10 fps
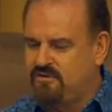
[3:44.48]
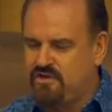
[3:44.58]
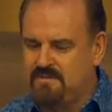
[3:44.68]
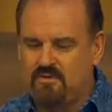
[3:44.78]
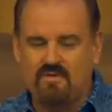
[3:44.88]

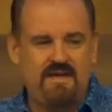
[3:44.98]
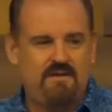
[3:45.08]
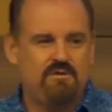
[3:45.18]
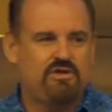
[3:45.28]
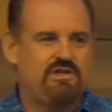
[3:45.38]
Jim
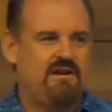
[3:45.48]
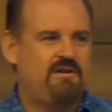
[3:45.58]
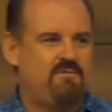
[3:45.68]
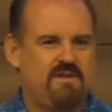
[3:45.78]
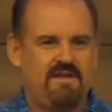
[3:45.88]
Green was
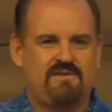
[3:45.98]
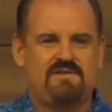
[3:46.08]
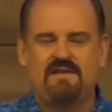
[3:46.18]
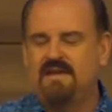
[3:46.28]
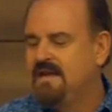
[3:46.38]
sharing with
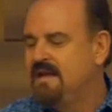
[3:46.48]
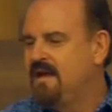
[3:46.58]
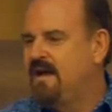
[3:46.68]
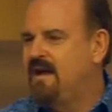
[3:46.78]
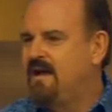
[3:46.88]
us,
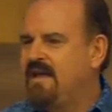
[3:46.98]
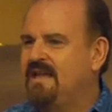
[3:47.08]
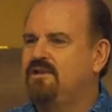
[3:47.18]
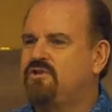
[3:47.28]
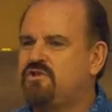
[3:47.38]
uh,
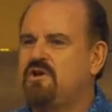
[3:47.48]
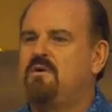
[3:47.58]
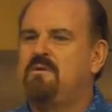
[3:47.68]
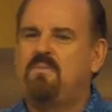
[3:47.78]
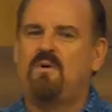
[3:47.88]
it is
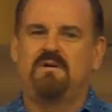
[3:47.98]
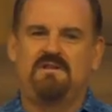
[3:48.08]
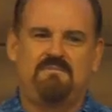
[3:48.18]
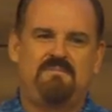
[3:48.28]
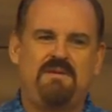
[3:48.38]
so
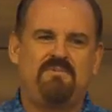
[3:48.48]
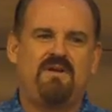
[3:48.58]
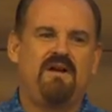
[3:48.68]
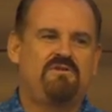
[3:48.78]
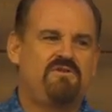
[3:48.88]
important that
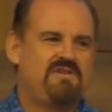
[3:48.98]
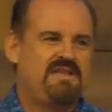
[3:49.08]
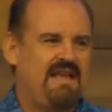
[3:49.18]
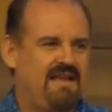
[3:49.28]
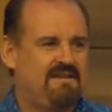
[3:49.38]
people
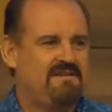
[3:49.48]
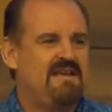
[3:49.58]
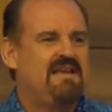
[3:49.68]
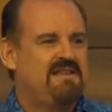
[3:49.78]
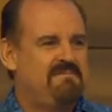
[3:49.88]
understand
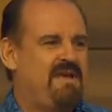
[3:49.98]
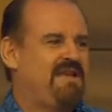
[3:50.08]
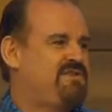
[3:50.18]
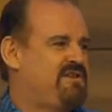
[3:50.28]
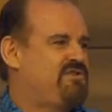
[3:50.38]
the
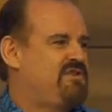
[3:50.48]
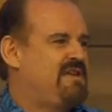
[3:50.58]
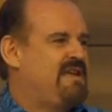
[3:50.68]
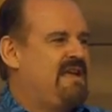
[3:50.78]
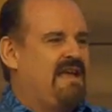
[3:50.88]
message.
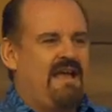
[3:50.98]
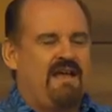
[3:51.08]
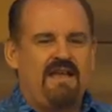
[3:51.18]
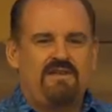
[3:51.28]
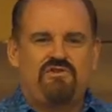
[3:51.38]

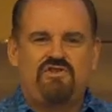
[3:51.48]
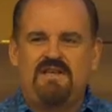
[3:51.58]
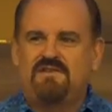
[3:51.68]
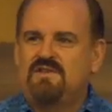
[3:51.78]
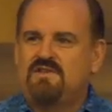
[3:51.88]
Uh, as
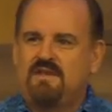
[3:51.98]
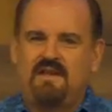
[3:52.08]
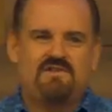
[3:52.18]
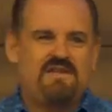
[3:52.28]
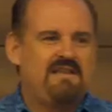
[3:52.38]
Jesus
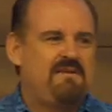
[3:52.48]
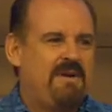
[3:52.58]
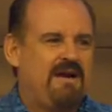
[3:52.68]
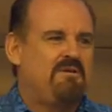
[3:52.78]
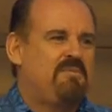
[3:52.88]
uh, said, the
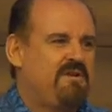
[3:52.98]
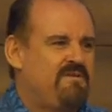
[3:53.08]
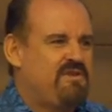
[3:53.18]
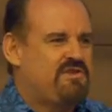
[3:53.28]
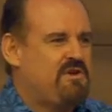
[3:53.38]
parable
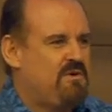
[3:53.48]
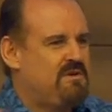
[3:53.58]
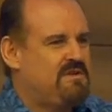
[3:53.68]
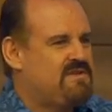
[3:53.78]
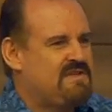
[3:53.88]
of the
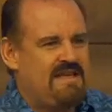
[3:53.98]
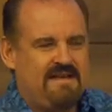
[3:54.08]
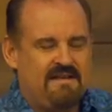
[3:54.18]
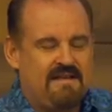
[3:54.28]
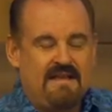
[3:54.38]
sower and the
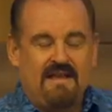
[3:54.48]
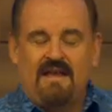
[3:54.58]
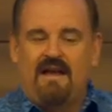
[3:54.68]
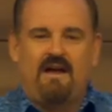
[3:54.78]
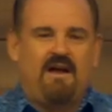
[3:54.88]
seed,
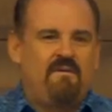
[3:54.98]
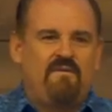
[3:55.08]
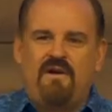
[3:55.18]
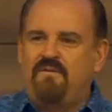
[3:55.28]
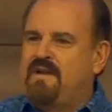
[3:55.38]
uh,
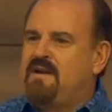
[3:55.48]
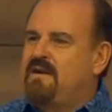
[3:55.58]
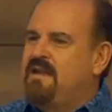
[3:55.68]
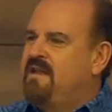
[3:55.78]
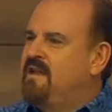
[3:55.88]
a, a,
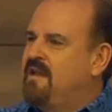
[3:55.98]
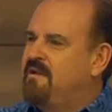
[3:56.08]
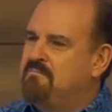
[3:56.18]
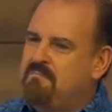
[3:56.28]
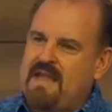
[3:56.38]
very
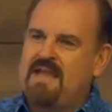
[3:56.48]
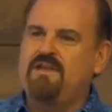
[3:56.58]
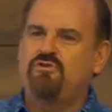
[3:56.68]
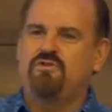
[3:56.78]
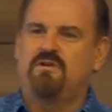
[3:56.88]

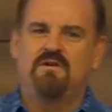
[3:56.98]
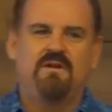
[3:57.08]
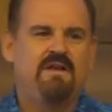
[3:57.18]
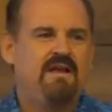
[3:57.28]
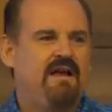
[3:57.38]

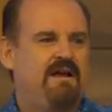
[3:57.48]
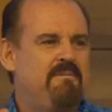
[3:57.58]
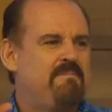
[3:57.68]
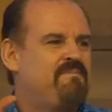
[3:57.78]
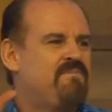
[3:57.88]
major
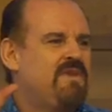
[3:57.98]
um,